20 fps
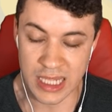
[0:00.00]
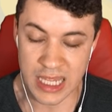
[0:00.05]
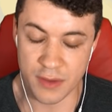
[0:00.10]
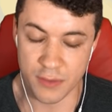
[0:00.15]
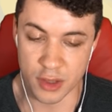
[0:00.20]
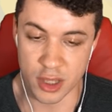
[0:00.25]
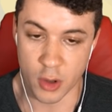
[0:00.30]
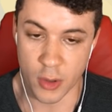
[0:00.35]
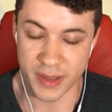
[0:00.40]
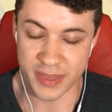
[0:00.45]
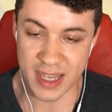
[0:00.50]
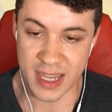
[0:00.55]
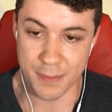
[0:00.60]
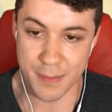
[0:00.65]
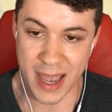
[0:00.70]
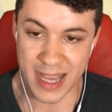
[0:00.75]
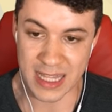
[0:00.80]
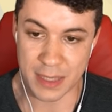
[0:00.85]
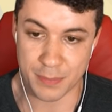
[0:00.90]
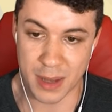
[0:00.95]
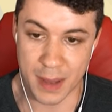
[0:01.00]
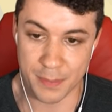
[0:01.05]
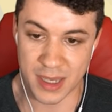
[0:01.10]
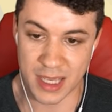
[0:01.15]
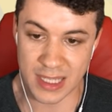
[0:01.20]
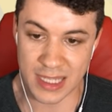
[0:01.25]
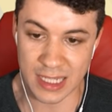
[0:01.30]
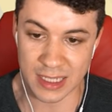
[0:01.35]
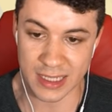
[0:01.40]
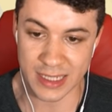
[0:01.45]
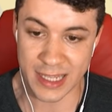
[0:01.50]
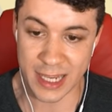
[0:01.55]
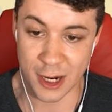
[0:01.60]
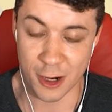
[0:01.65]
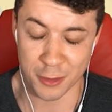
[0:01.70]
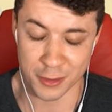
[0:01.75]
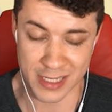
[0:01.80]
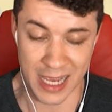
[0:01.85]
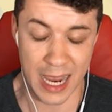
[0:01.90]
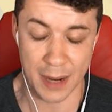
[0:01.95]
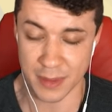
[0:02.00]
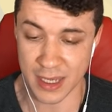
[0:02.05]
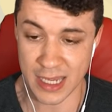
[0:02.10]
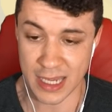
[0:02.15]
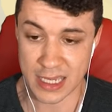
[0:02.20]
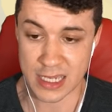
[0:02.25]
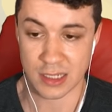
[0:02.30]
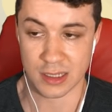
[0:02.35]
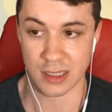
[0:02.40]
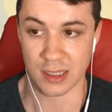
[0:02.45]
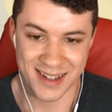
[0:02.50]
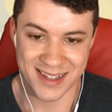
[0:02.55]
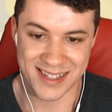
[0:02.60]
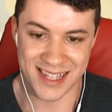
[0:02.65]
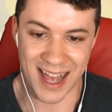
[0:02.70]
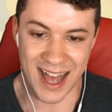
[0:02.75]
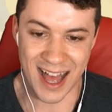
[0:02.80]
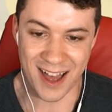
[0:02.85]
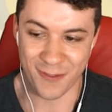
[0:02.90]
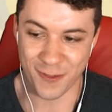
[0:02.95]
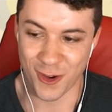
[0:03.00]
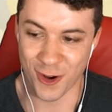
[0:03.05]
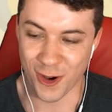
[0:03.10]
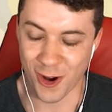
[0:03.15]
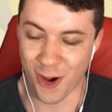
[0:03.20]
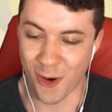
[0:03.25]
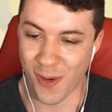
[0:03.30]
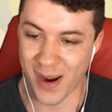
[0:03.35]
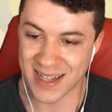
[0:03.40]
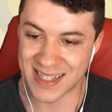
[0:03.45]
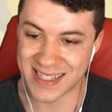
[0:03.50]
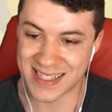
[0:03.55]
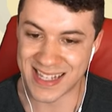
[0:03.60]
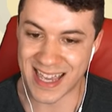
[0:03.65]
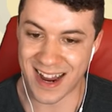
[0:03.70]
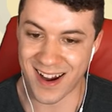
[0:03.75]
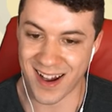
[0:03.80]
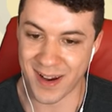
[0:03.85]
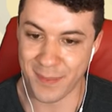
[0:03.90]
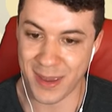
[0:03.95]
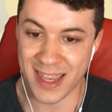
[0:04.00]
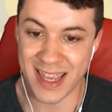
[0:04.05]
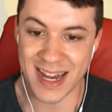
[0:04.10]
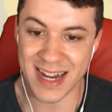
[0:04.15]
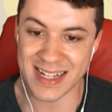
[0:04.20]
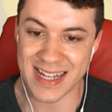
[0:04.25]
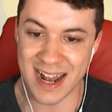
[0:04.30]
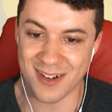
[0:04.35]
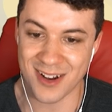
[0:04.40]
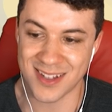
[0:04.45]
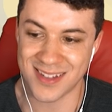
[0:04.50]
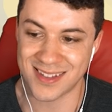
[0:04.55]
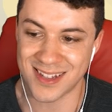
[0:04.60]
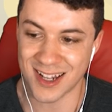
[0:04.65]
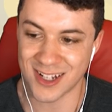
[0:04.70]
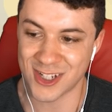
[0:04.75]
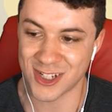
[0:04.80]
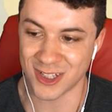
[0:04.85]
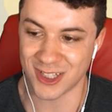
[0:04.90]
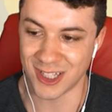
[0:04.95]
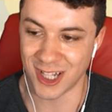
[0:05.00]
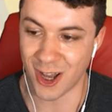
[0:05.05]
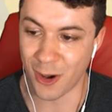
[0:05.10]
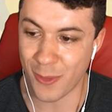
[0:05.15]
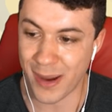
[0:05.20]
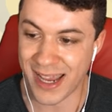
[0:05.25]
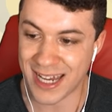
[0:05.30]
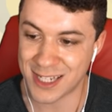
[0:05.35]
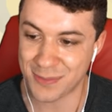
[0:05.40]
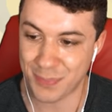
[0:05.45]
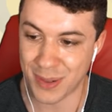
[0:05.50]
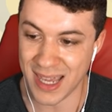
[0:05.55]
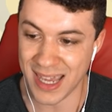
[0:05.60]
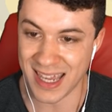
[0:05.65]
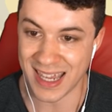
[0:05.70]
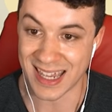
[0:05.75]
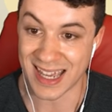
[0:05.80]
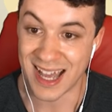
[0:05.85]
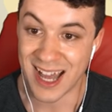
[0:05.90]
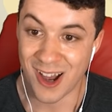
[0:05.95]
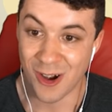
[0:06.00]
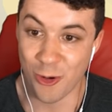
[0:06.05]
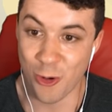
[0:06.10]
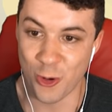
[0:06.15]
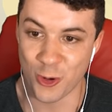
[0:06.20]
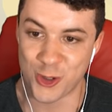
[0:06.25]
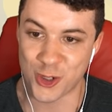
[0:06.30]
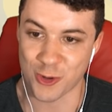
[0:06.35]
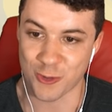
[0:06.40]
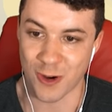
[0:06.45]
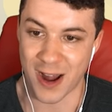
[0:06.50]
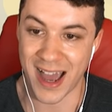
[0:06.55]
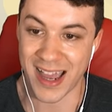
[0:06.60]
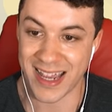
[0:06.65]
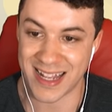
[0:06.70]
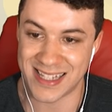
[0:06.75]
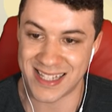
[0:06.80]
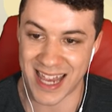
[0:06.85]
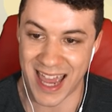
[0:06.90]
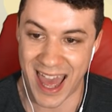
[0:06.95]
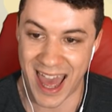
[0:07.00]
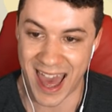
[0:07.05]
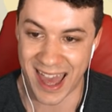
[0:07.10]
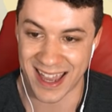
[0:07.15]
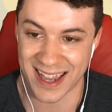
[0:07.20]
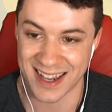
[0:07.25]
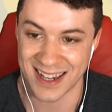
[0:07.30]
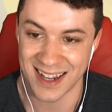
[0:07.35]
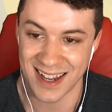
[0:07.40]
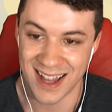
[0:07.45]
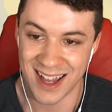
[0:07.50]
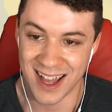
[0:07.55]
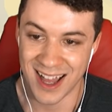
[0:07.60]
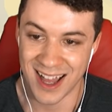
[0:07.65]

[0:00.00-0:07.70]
Even though I think a Magnet Bomb could kill it here, time to heal. Toph, you're always scaring me getting down to such low HP! Ooh, Tri Attack.